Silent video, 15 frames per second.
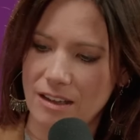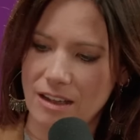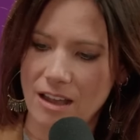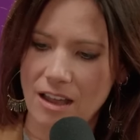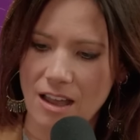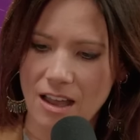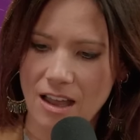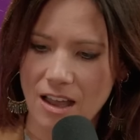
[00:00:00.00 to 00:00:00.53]

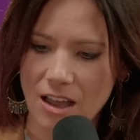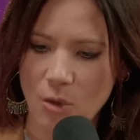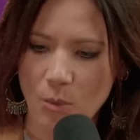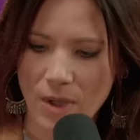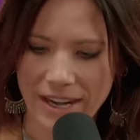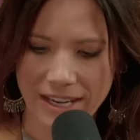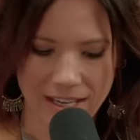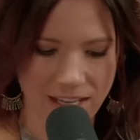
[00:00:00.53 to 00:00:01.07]
Uh,
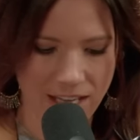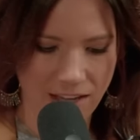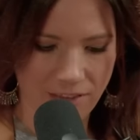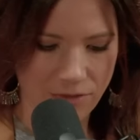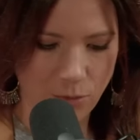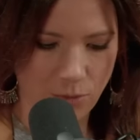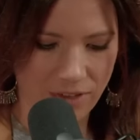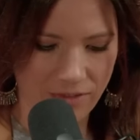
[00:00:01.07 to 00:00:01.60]
wedding
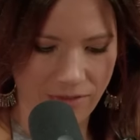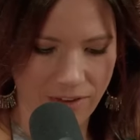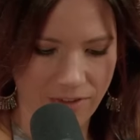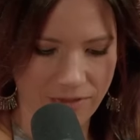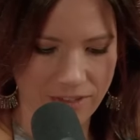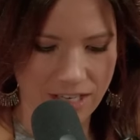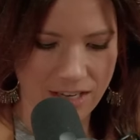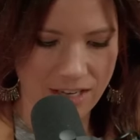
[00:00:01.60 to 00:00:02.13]
gift
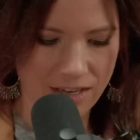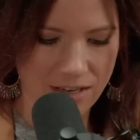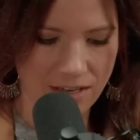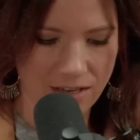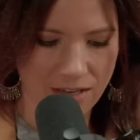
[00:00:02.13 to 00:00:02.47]
150.